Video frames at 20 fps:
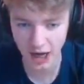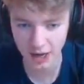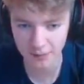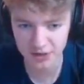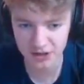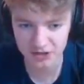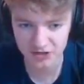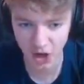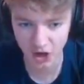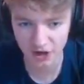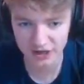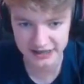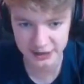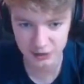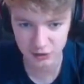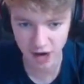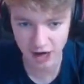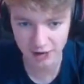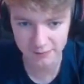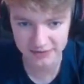I'm the dirty
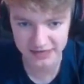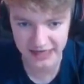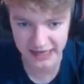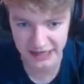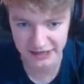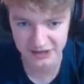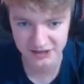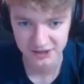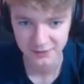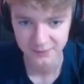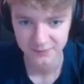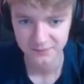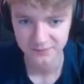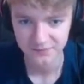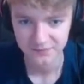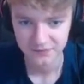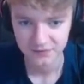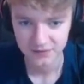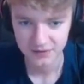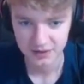crime kid.
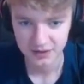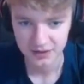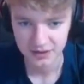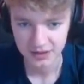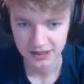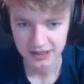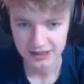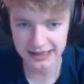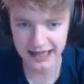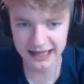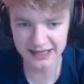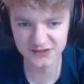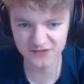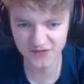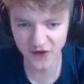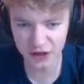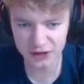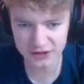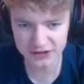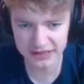Let's go, Let's dude.
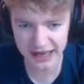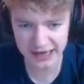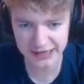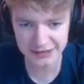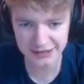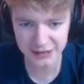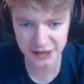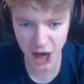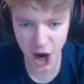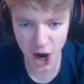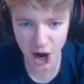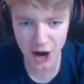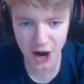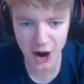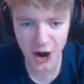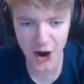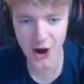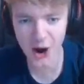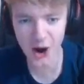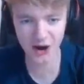Let's fucking go.
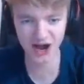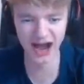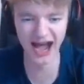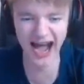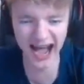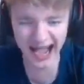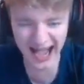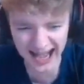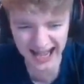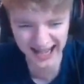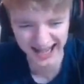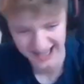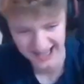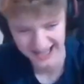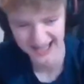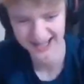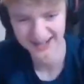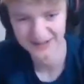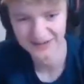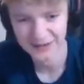go. Let's
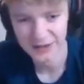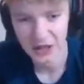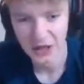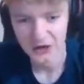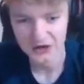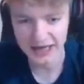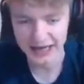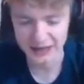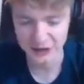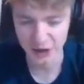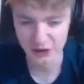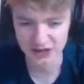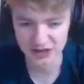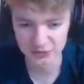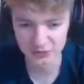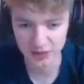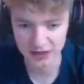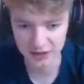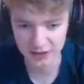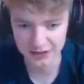go. Okay, We're go out of
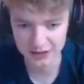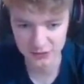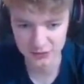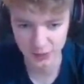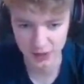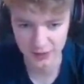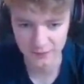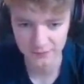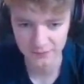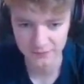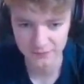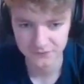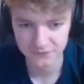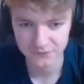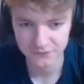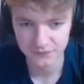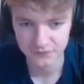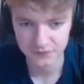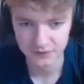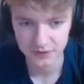here. Way, We're way. out of here,
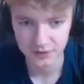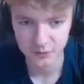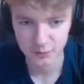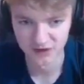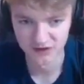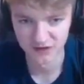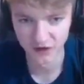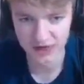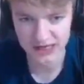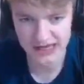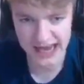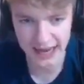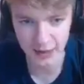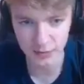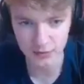boys. We're fucking out.